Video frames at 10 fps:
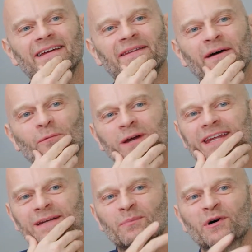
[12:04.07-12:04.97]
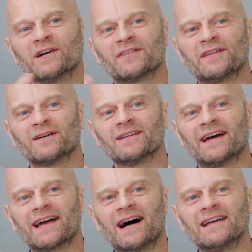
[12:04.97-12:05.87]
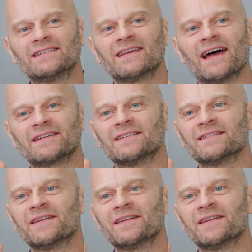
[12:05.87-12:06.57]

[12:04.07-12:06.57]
that we need books that are like ice axes